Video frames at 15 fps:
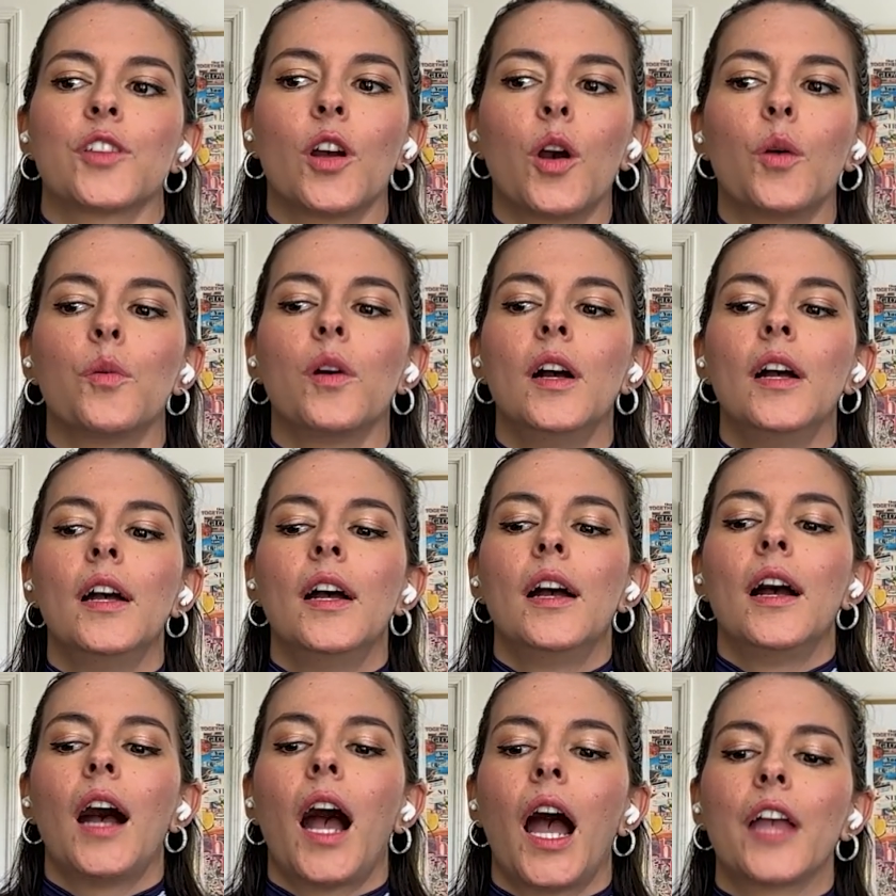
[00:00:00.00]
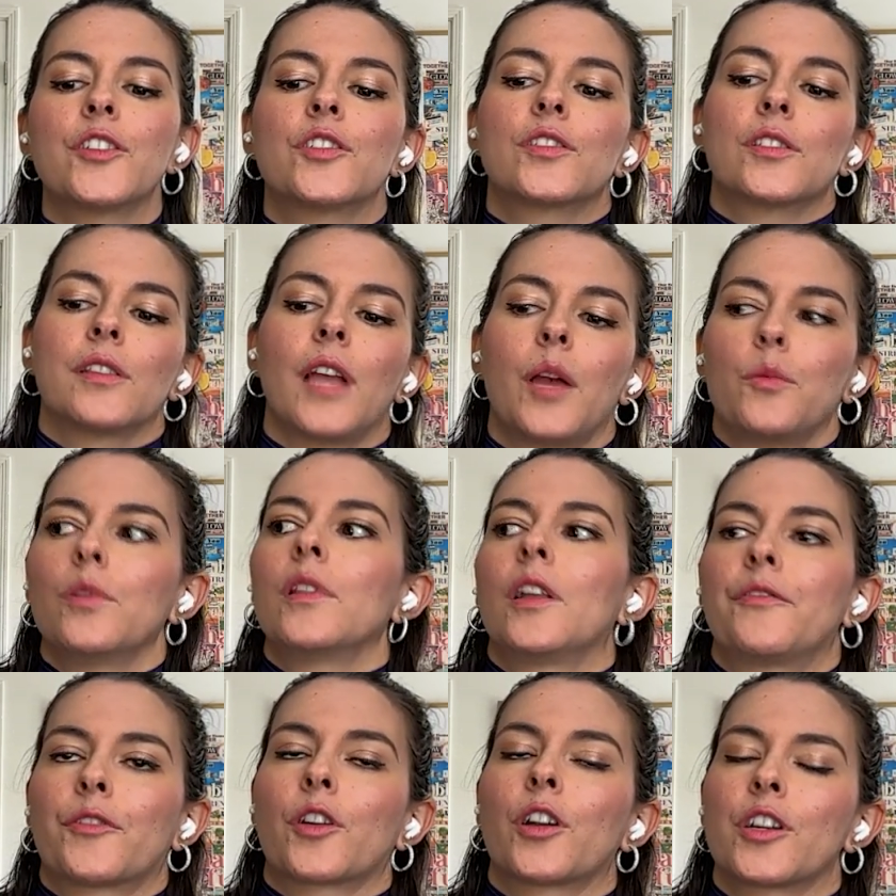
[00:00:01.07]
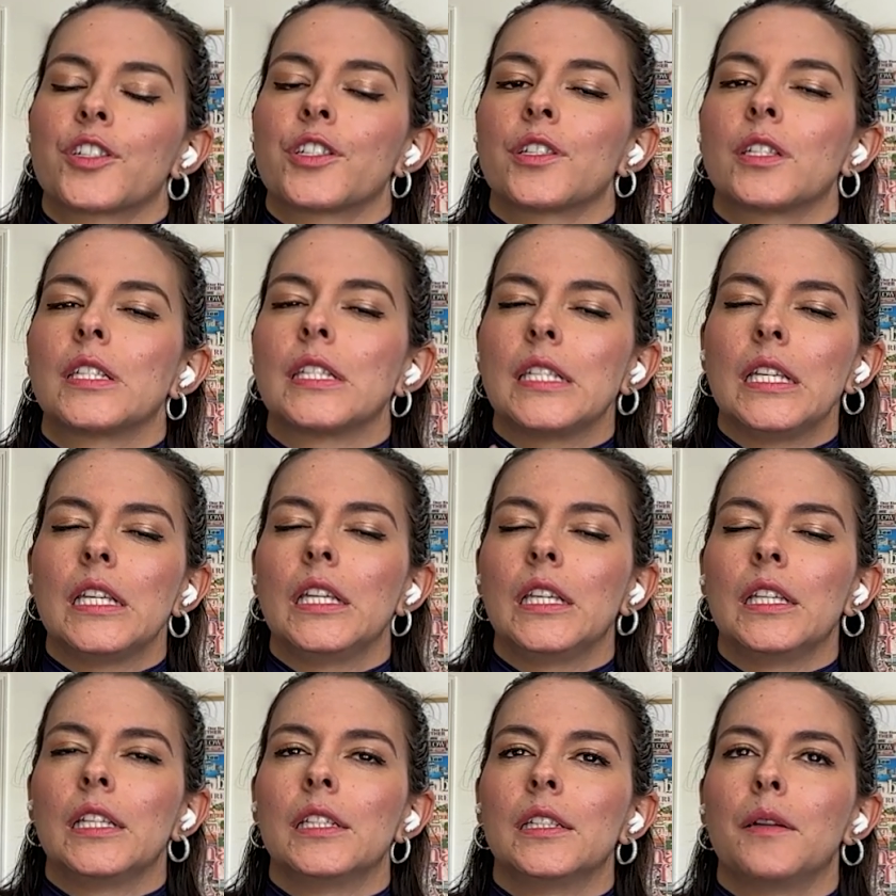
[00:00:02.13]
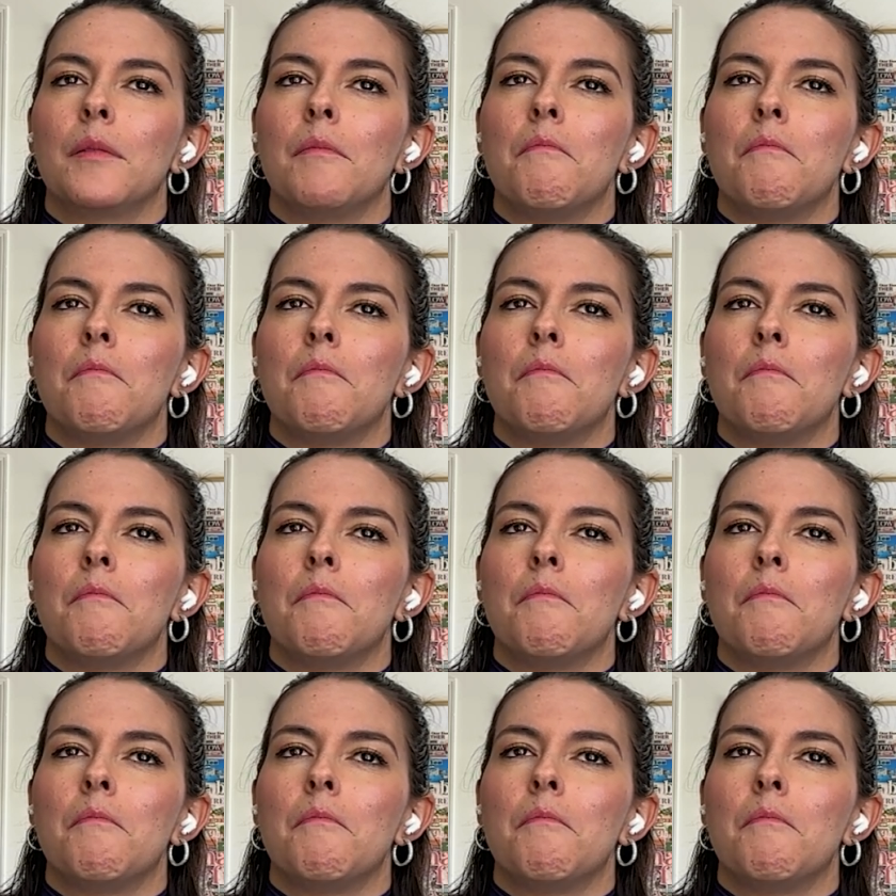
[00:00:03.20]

So I would love for her to see